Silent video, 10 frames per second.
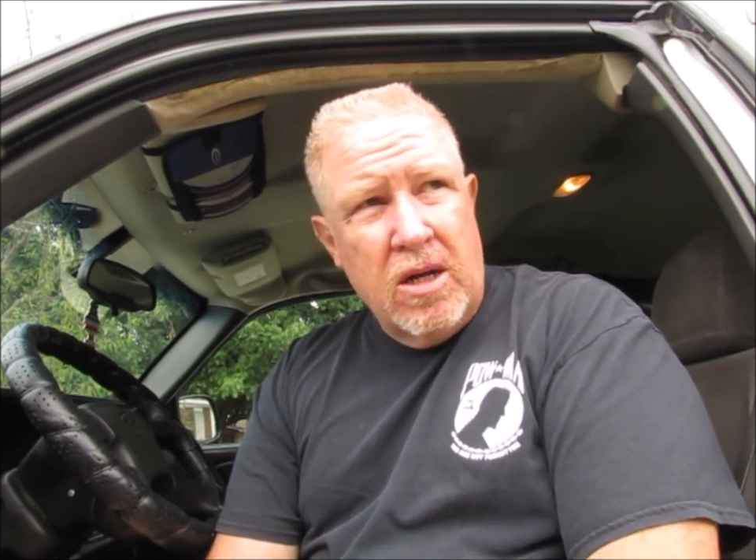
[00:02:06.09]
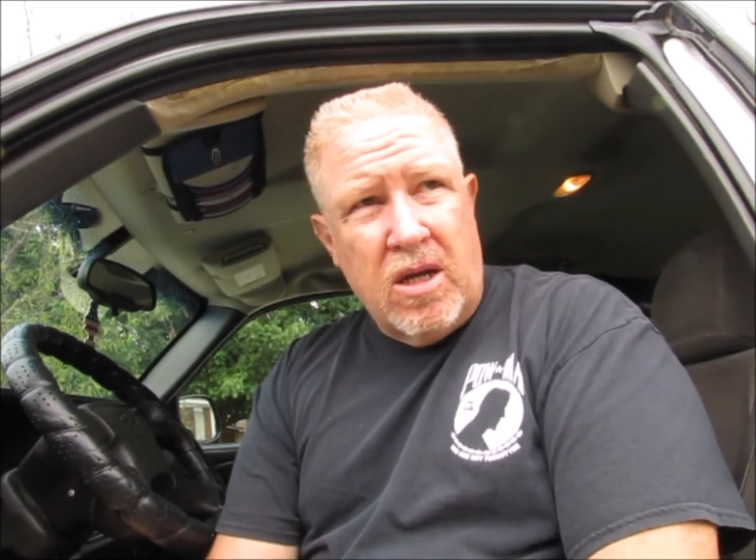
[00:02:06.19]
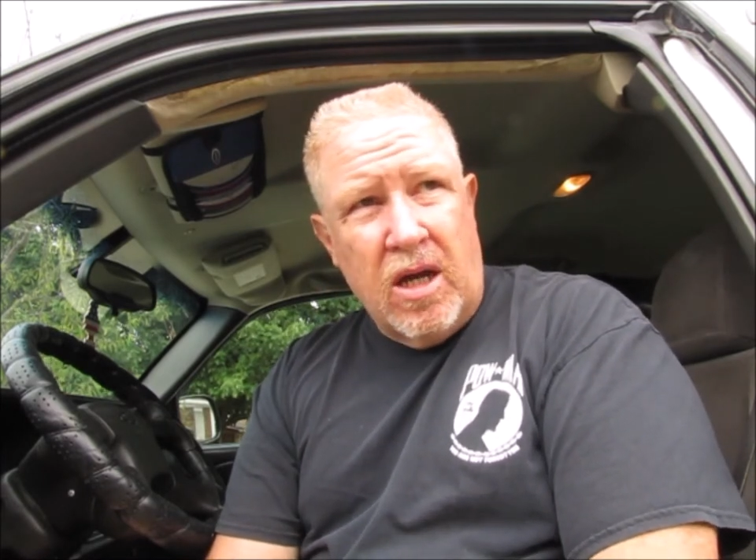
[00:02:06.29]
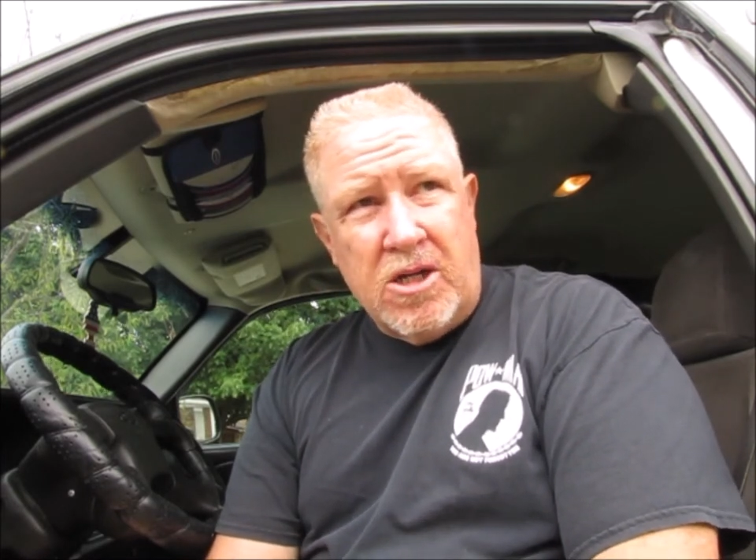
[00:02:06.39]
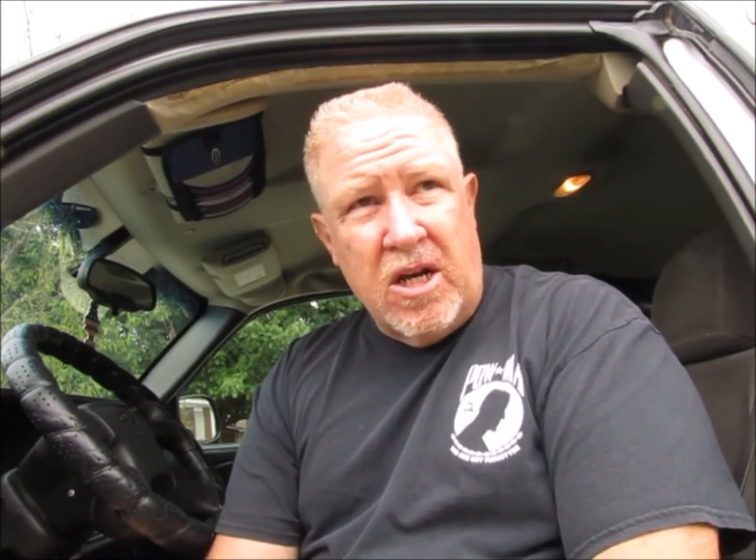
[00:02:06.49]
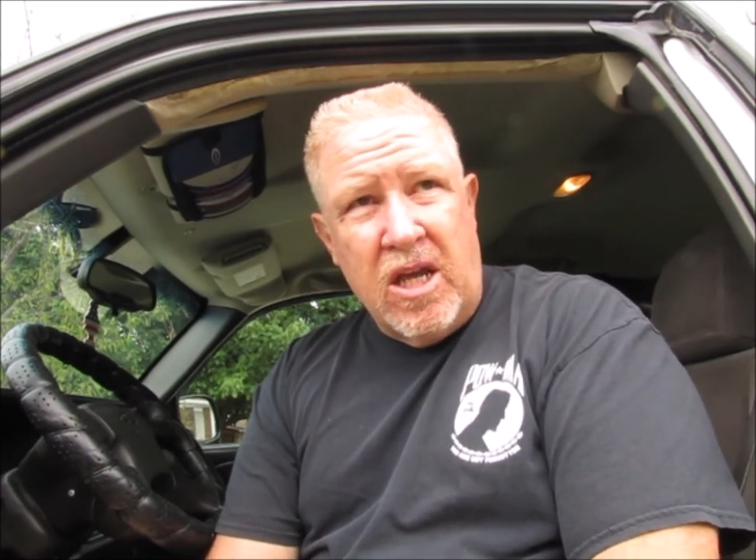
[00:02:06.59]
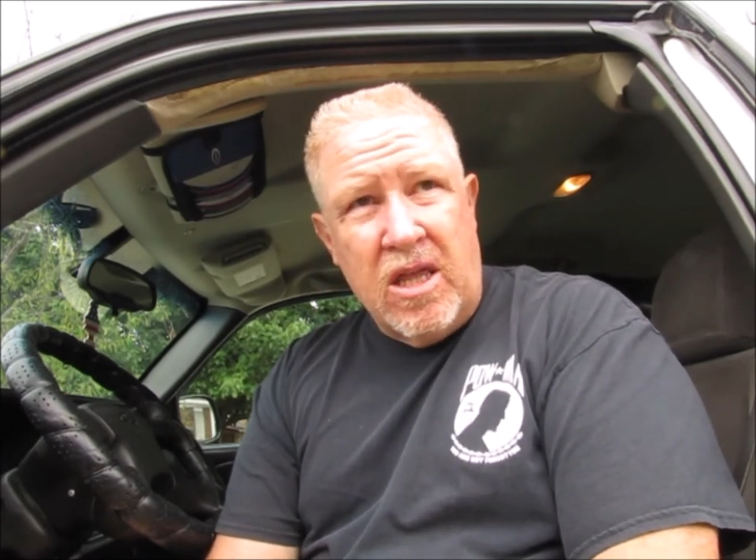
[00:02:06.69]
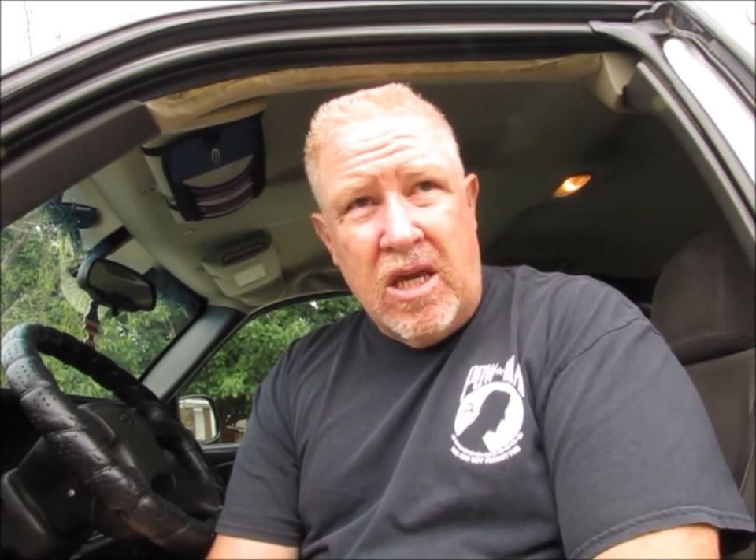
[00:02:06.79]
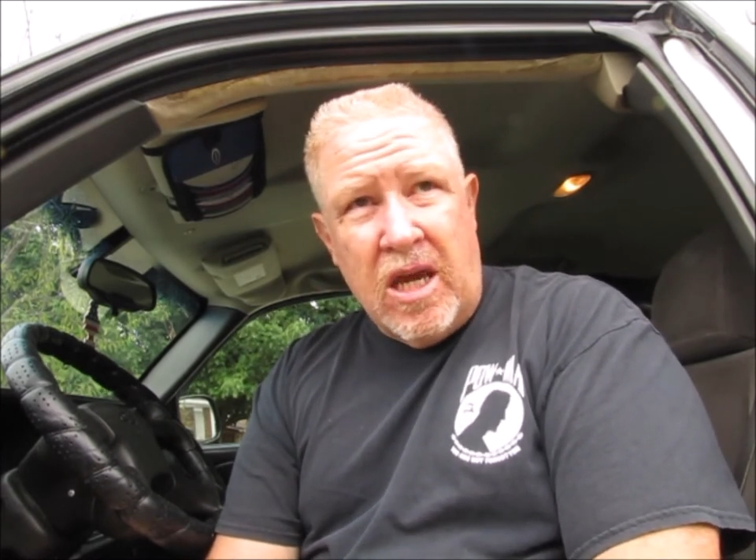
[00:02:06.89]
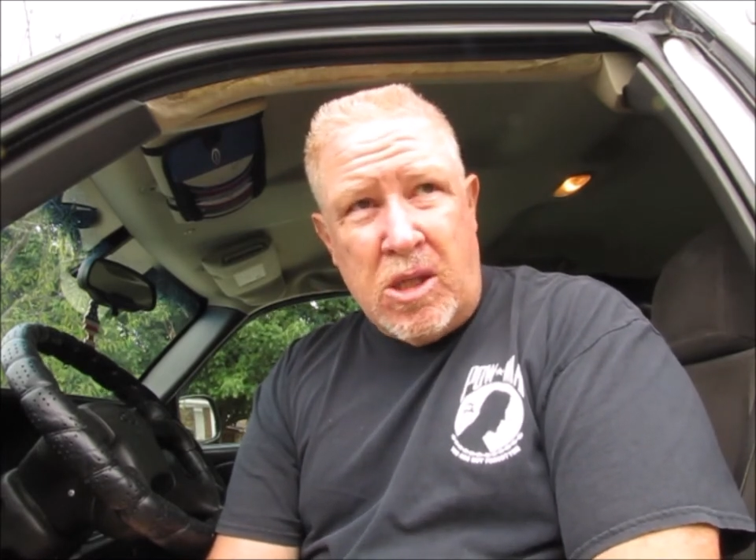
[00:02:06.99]
touch any
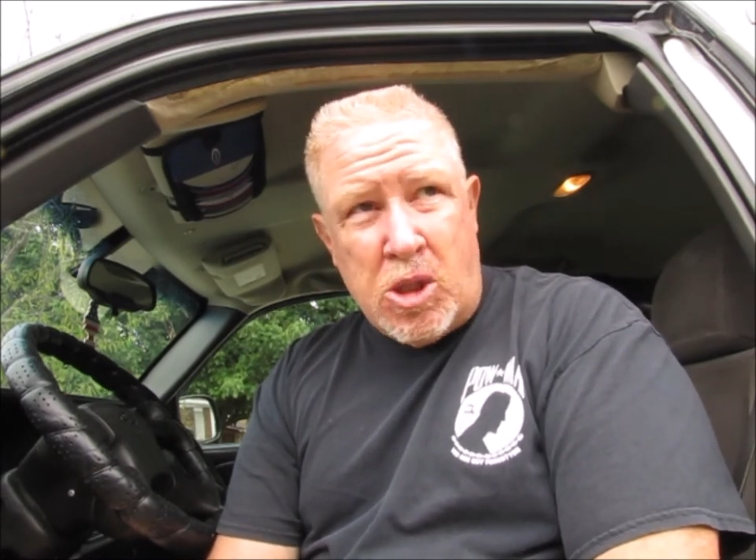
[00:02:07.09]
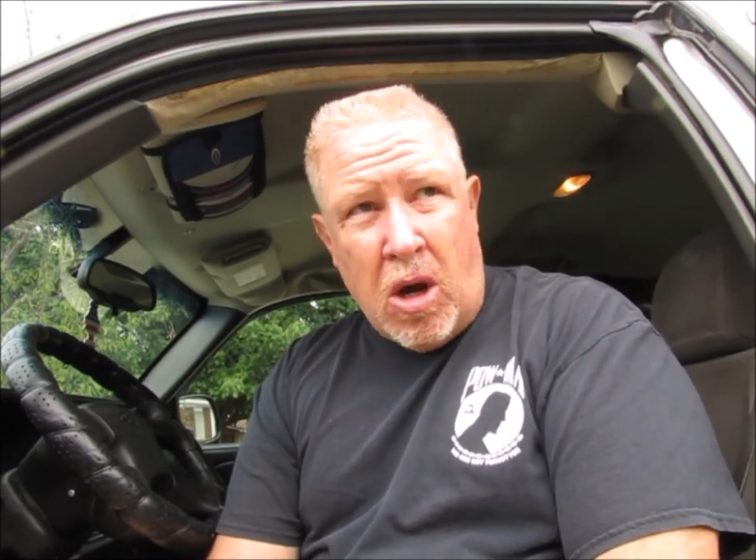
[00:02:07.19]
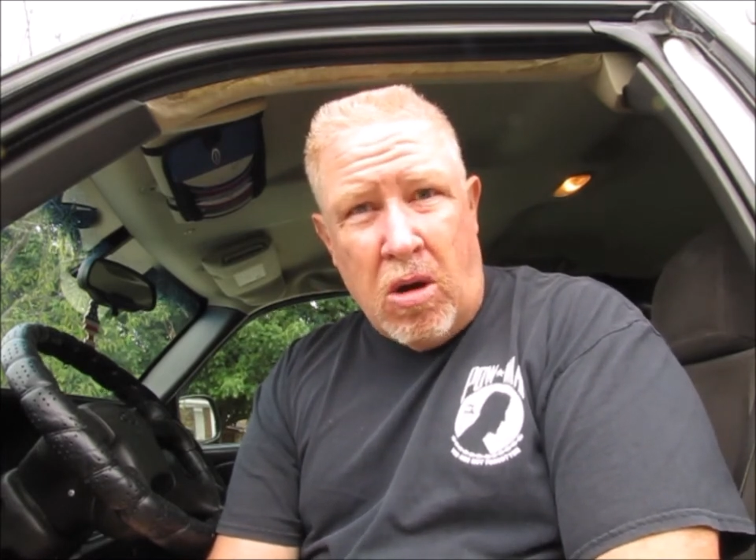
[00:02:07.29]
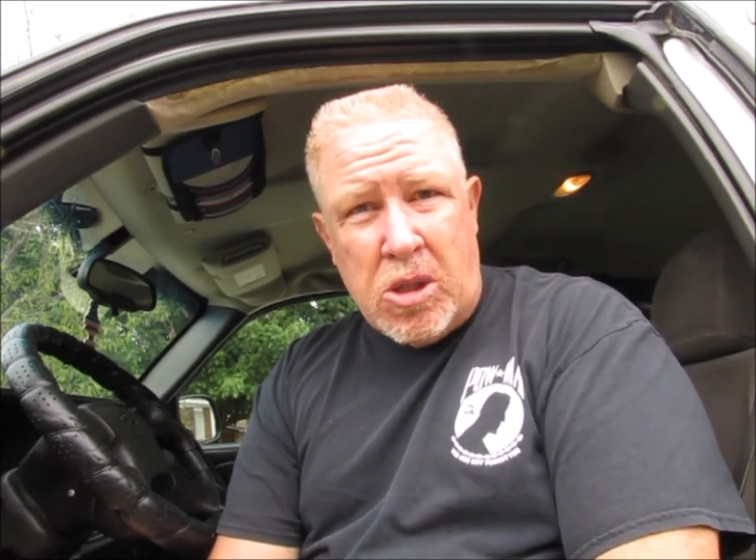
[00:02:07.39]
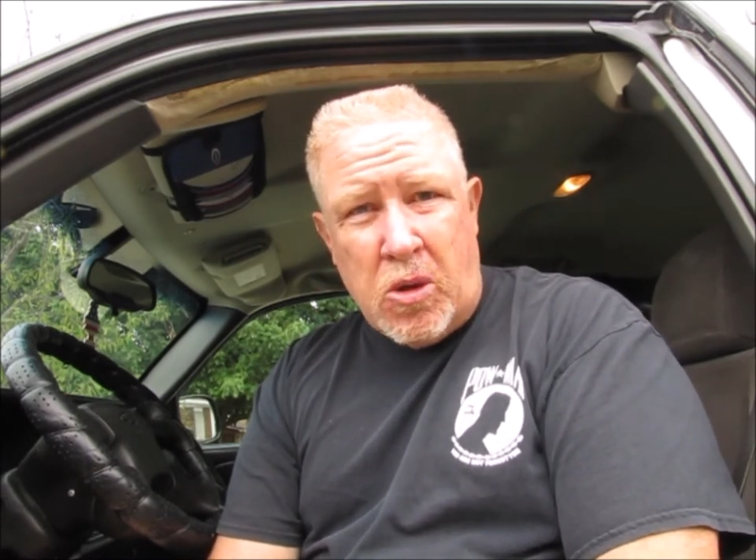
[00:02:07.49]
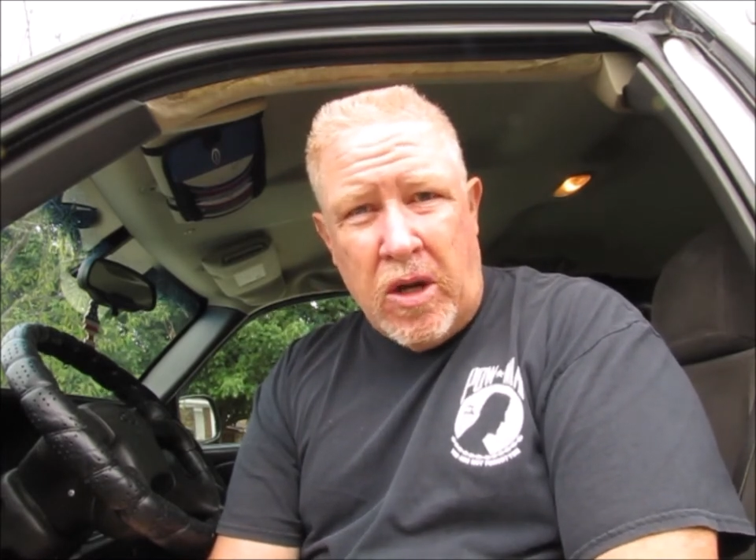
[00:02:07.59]
of the exhaust